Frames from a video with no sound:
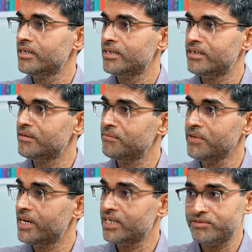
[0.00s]
uh,
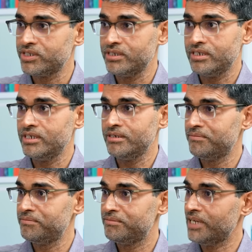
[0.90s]
we had diversity
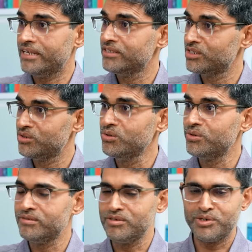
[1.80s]
challenges
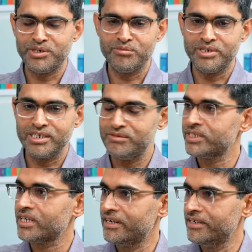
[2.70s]
too. Yeah. We wanted to bring
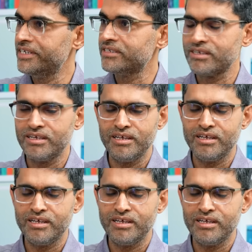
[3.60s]
diverse candidates. Mm-hmm.